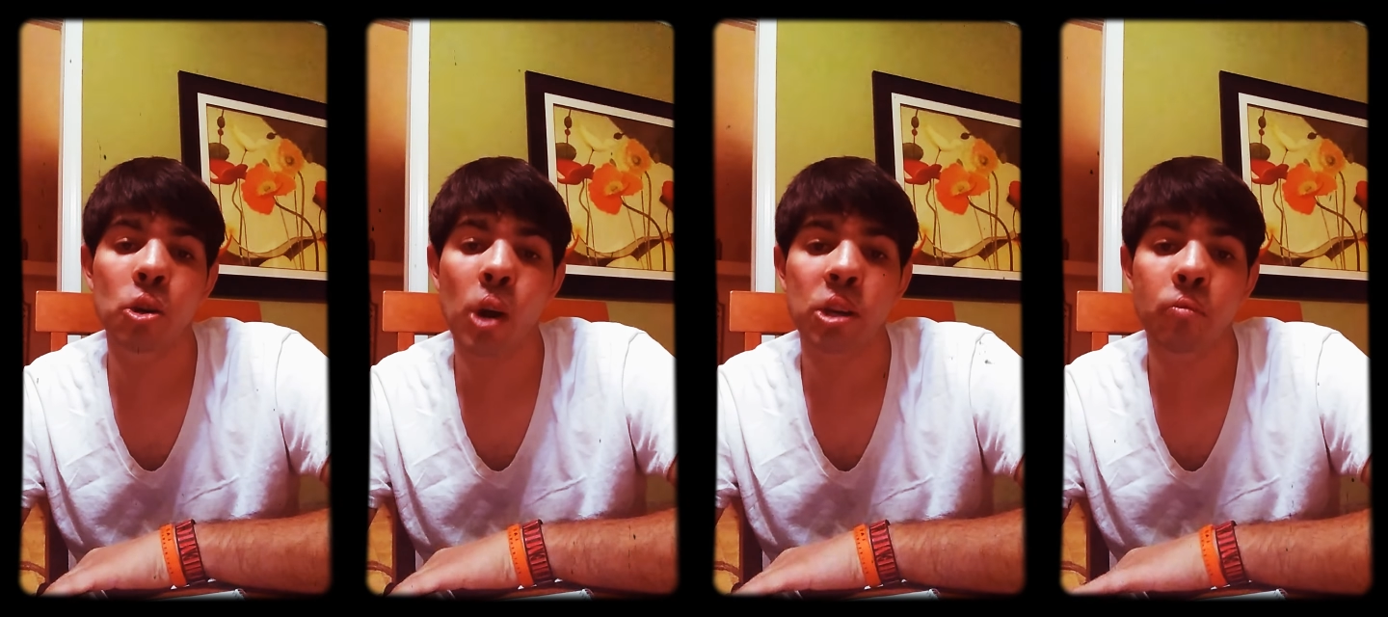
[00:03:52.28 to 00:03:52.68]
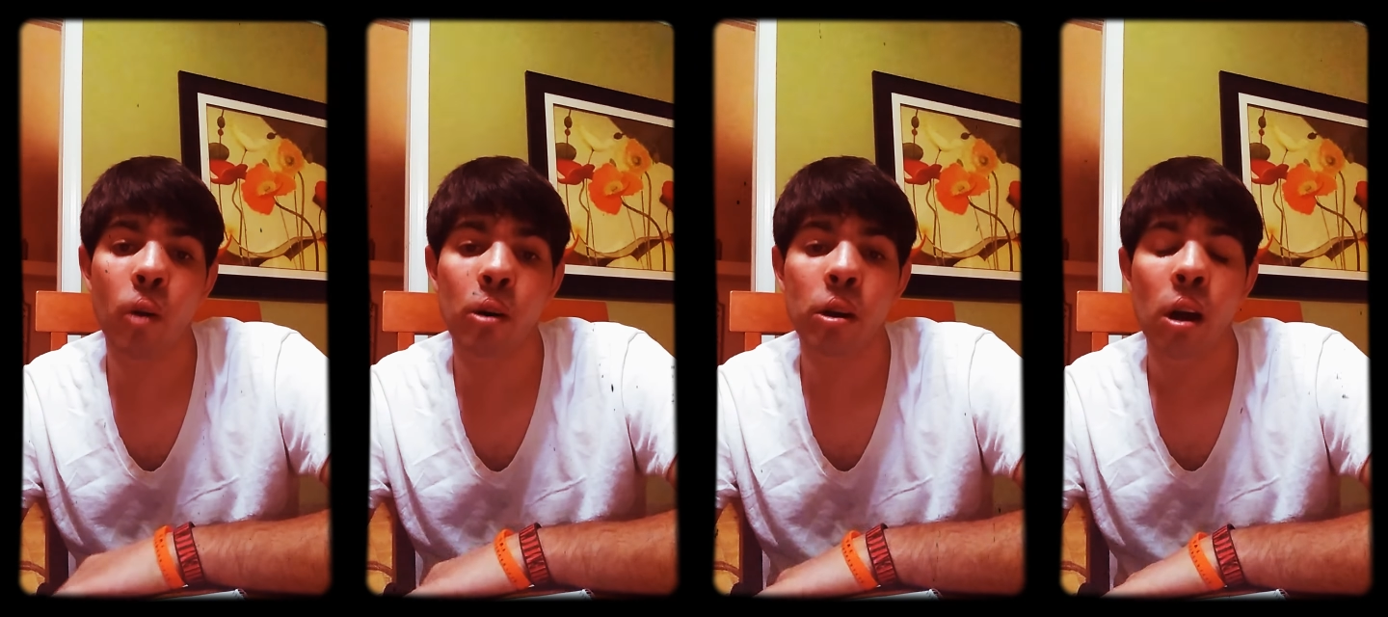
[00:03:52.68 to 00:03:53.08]
Jurassic
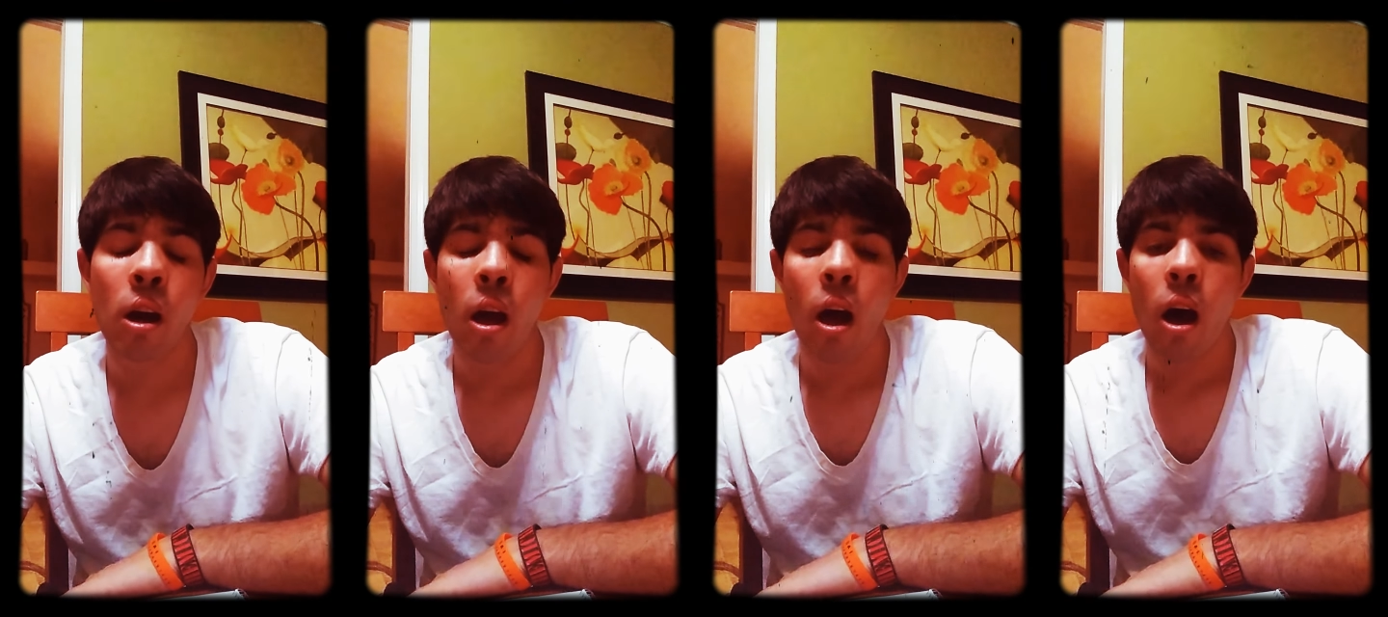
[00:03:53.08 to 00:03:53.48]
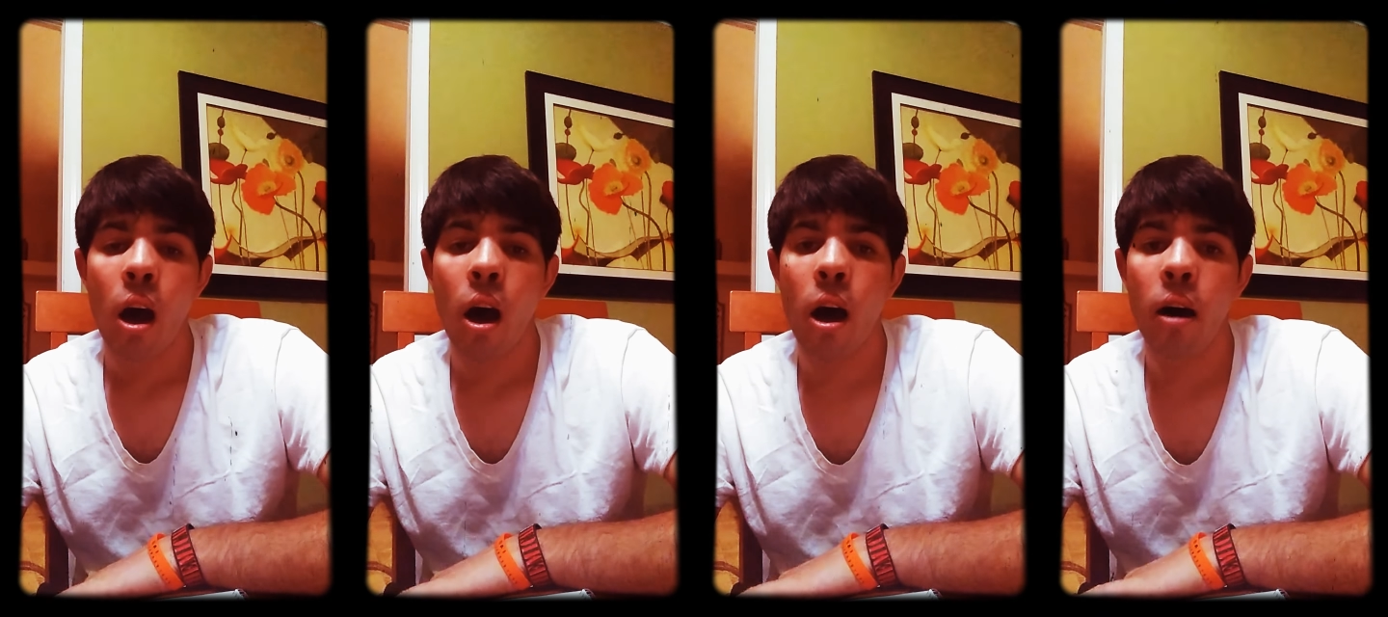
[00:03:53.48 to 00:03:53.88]
Park.
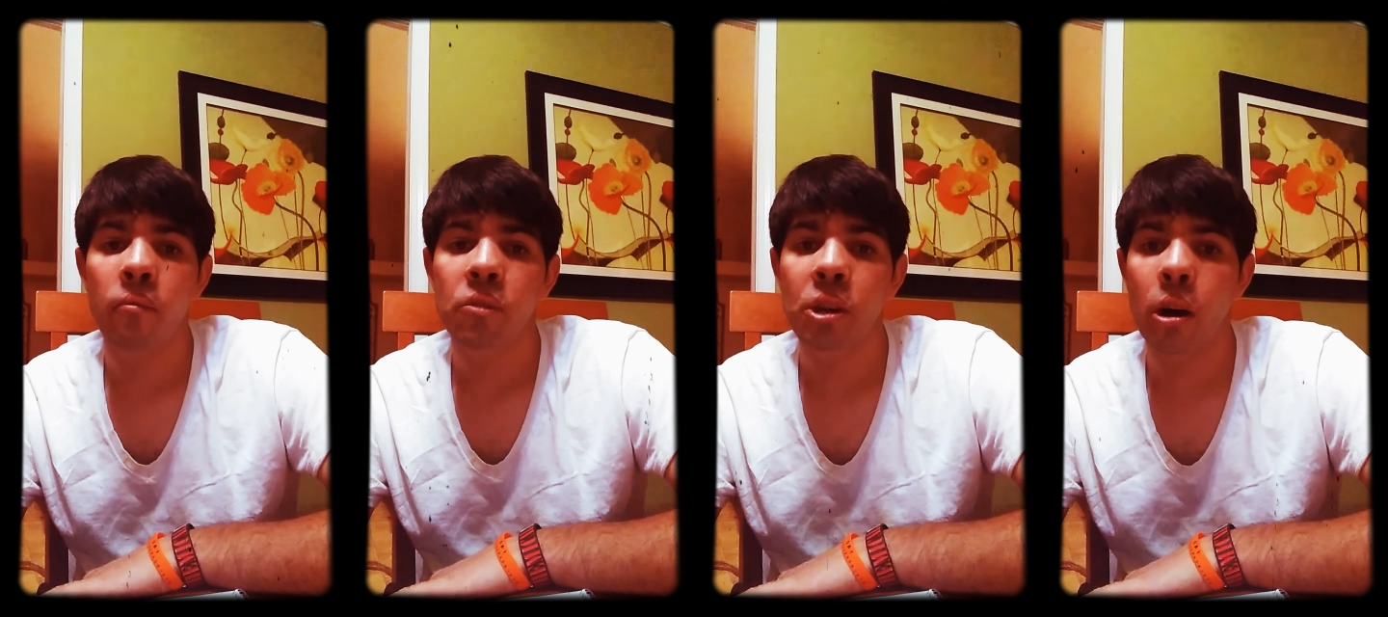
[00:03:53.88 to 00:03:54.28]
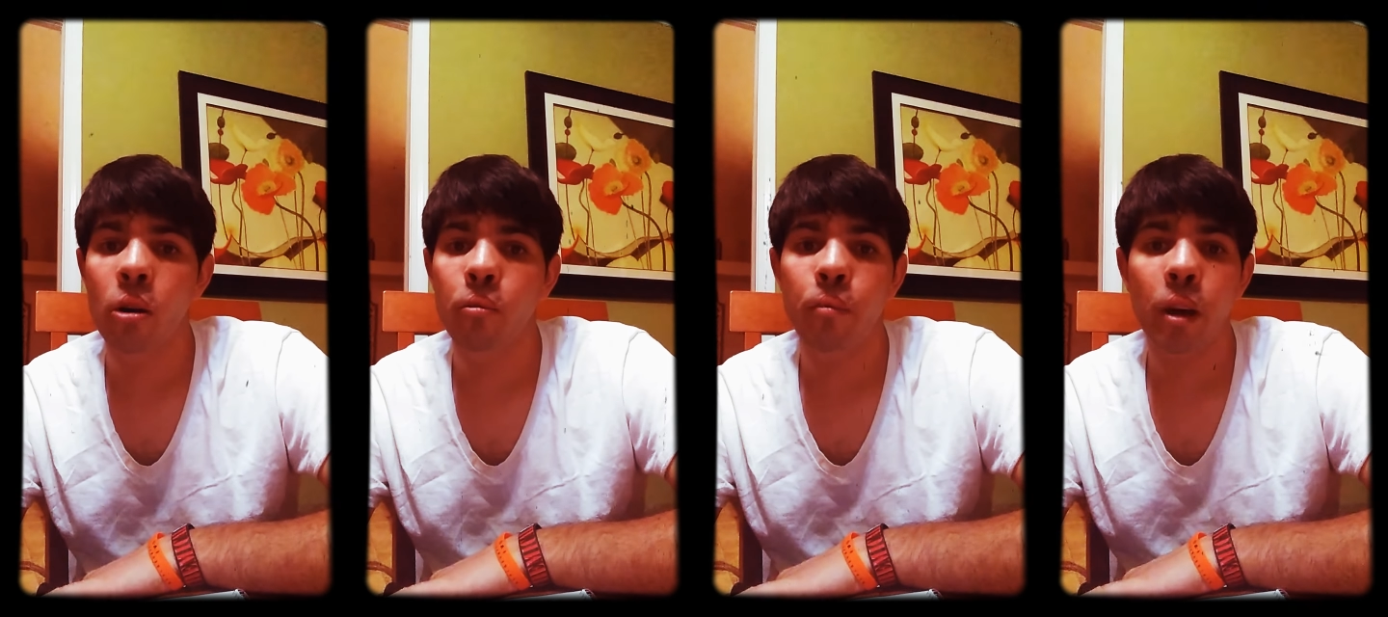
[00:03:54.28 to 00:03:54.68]
So